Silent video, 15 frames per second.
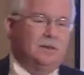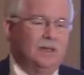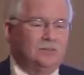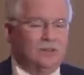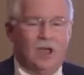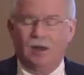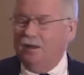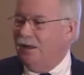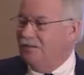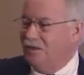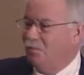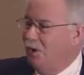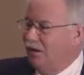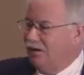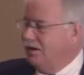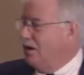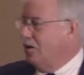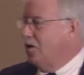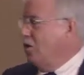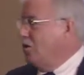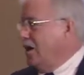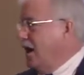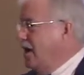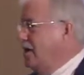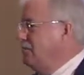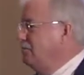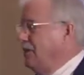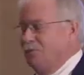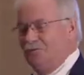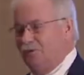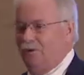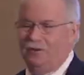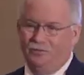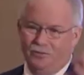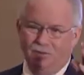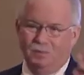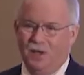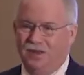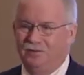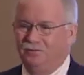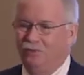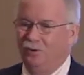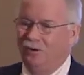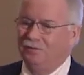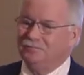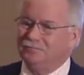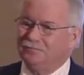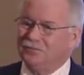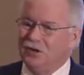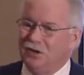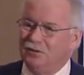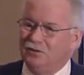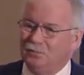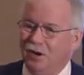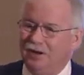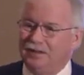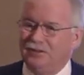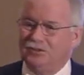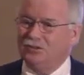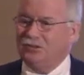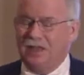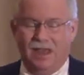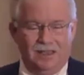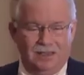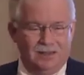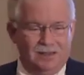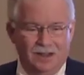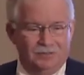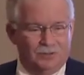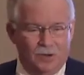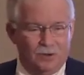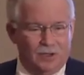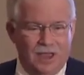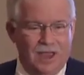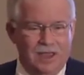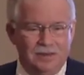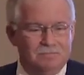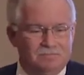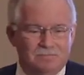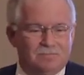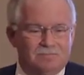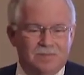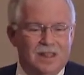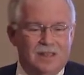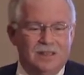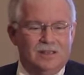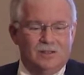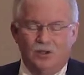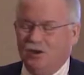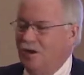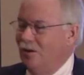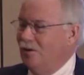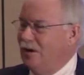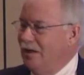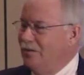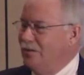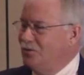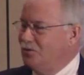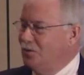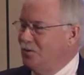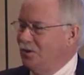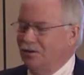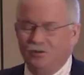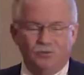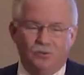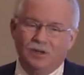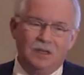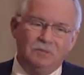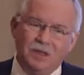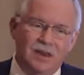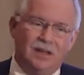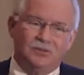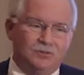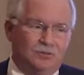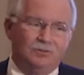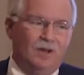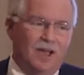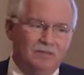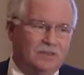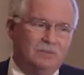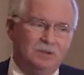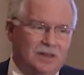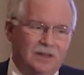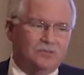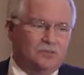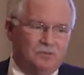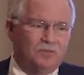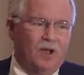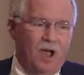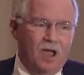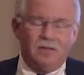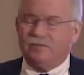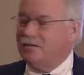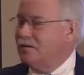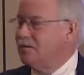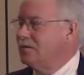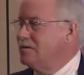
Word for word: It's kind of like the monkey on cocaine. I'm sorry for the metaphor. You know, the monkey just can't get enough cocaine, you know, and the distributor goes, well, give me an extra five, give me an extra five.